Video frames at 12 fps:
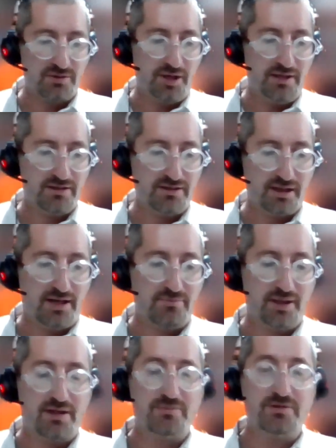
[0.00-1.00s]
question remains
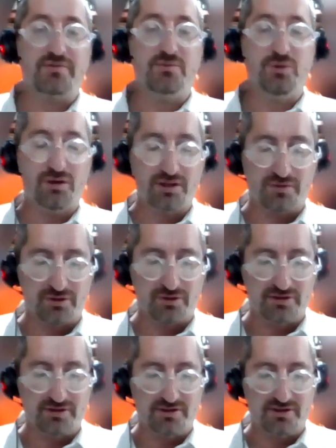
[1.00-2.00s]
and becomes even more
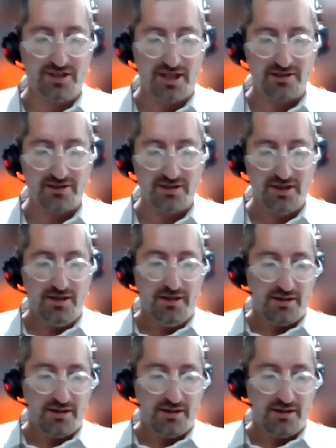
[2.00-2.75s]
difficult, as he says